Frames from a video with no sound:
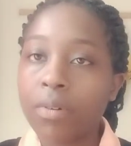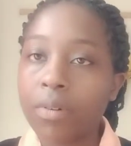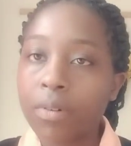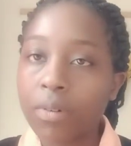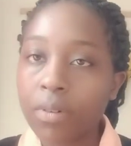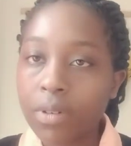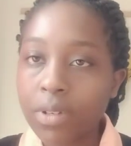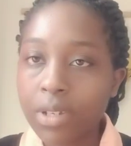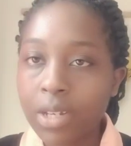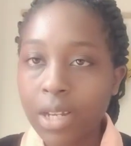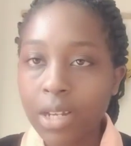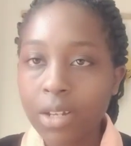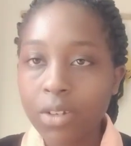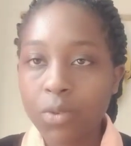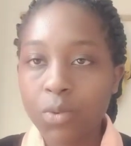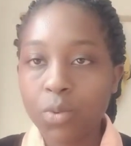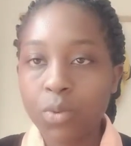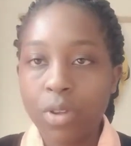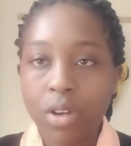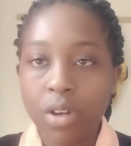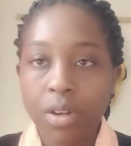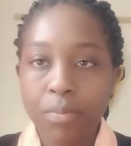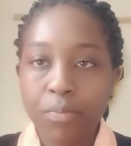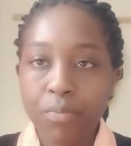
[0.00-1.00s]
take
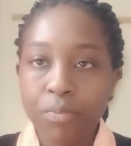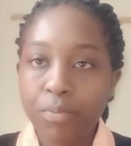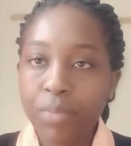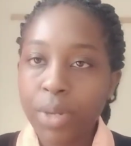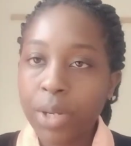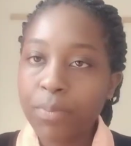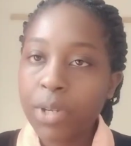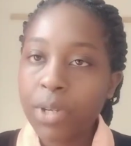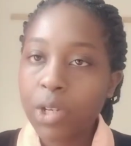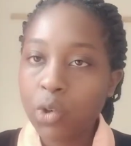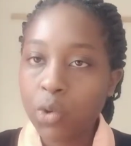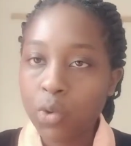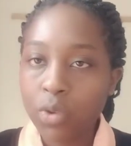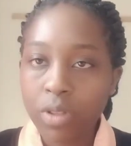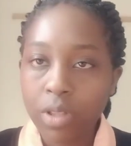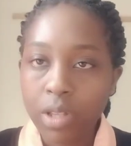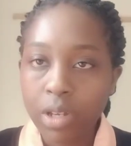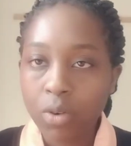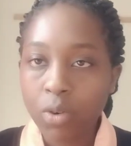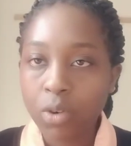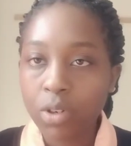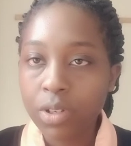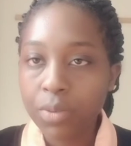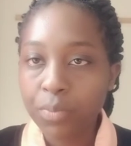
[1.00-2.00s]
the baby to the
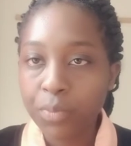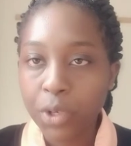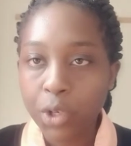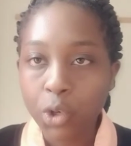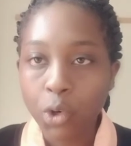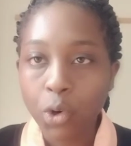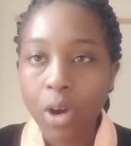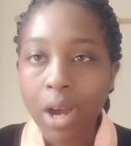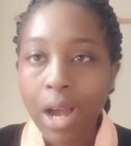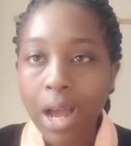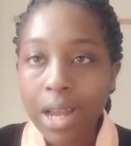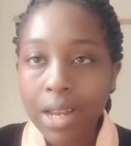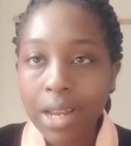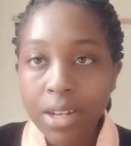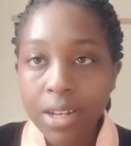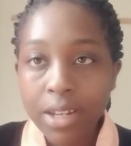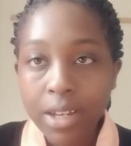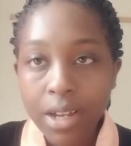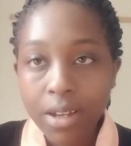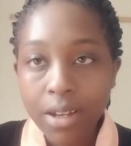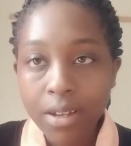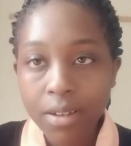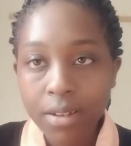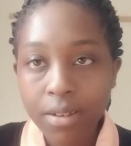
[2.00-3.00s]
hospital
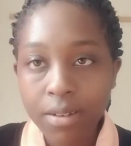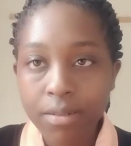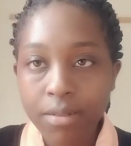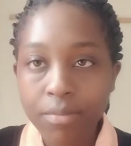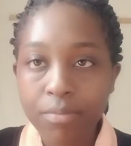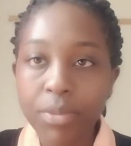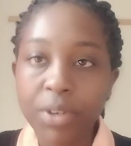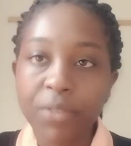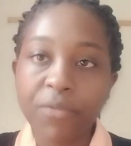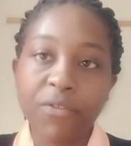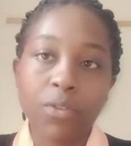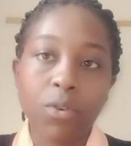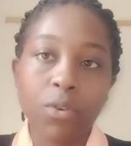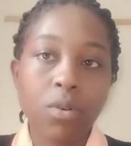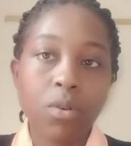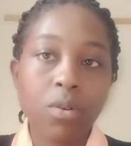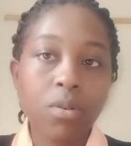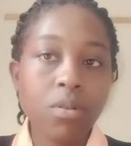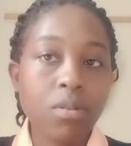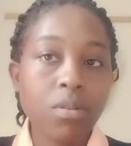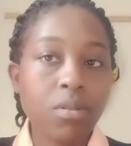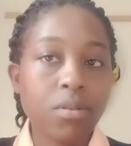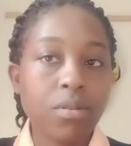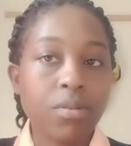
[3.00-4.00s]
earlier, before
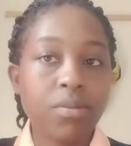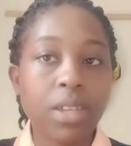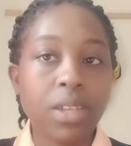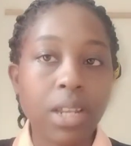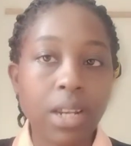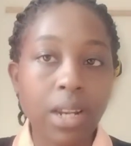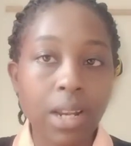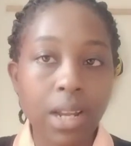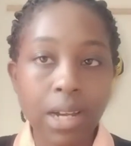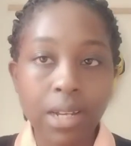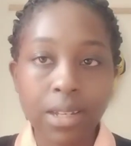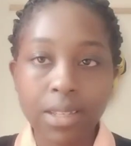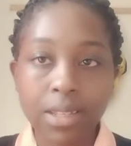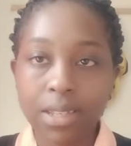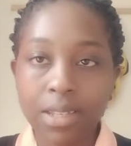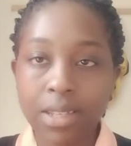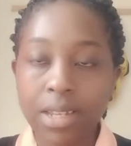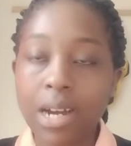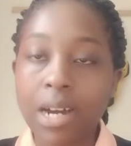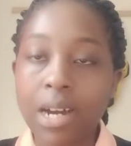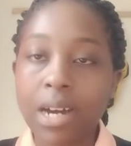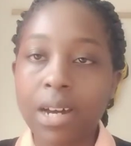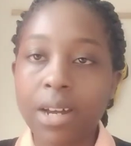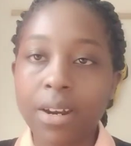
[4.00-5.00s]
the lungs
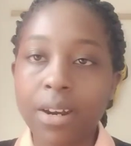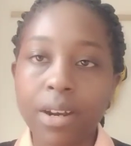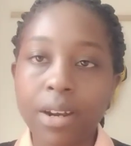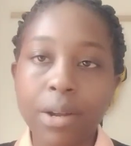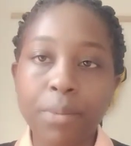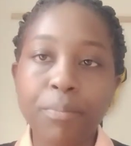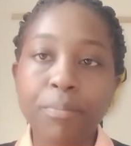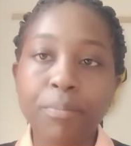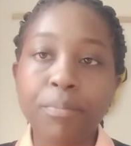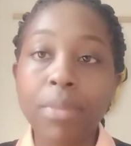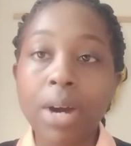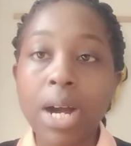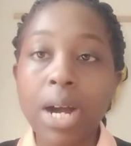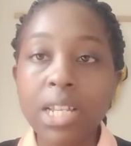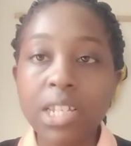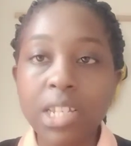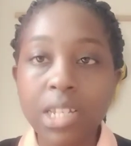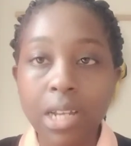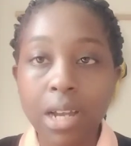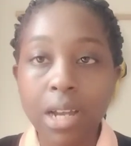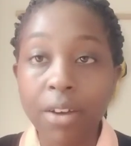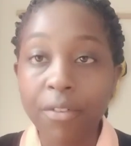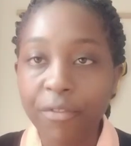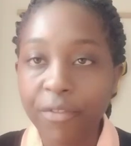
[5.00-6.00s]
are much
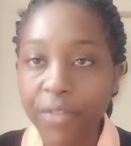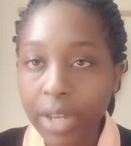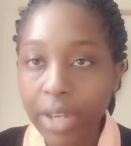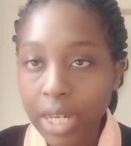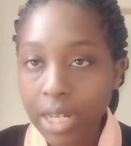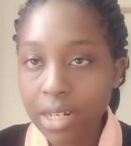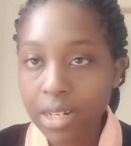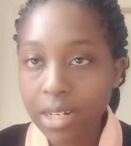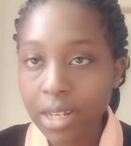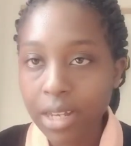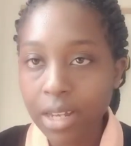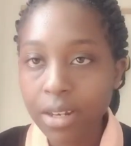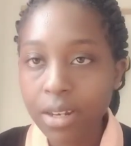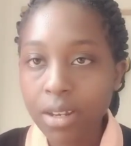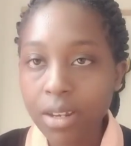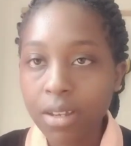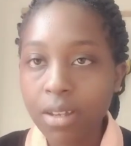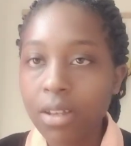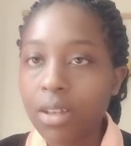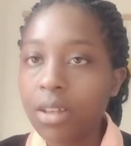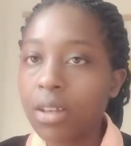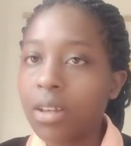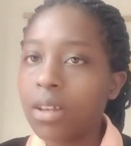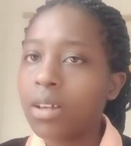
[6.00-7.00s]
affected,
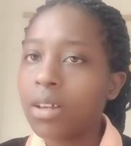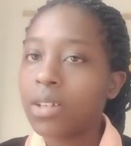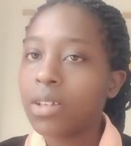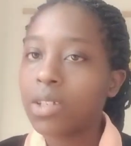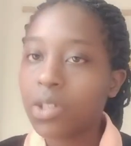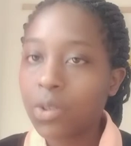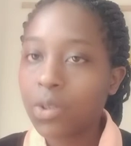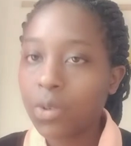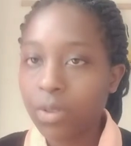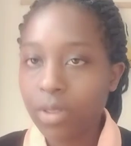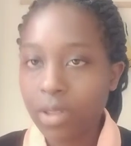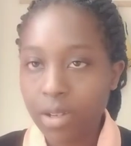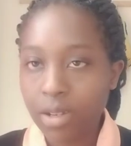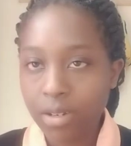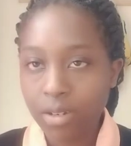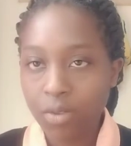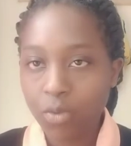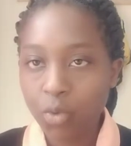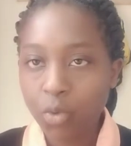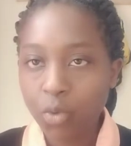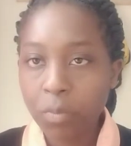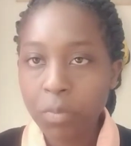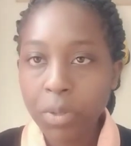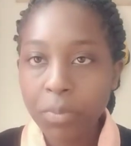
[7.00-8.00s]
so that
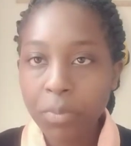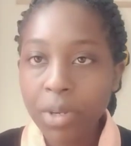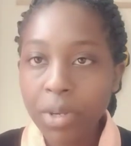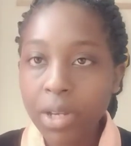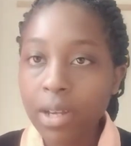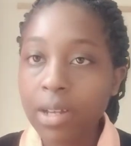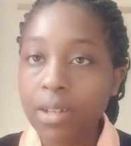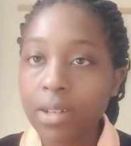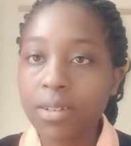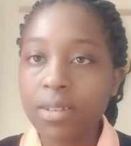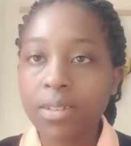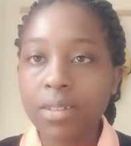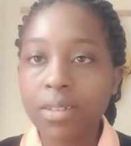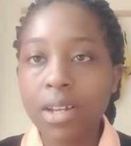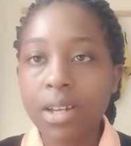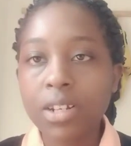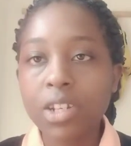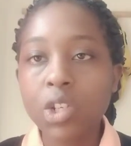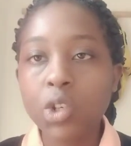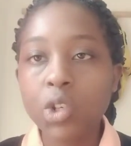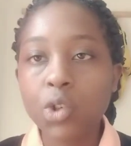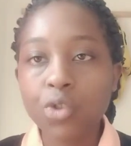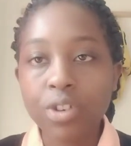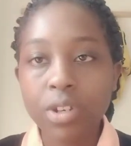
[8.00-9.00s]
your baby can
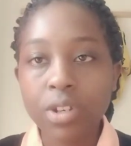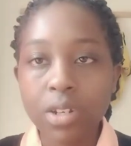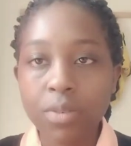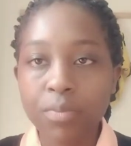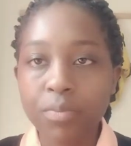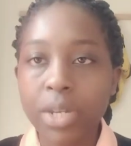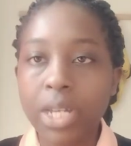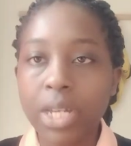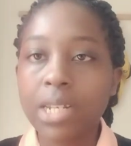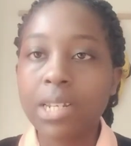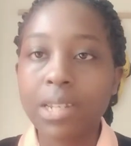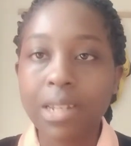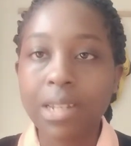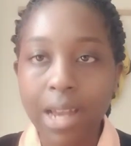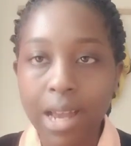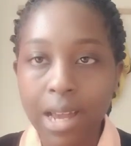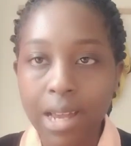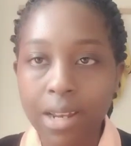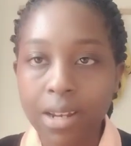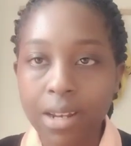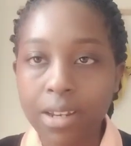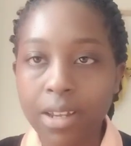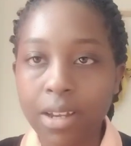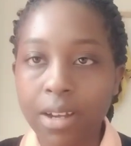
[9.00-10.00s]
start treatment
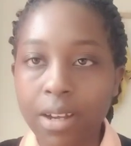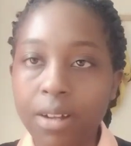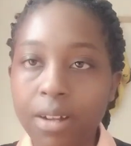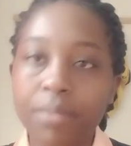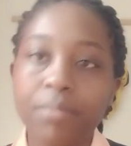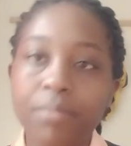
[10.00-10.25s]
earlier.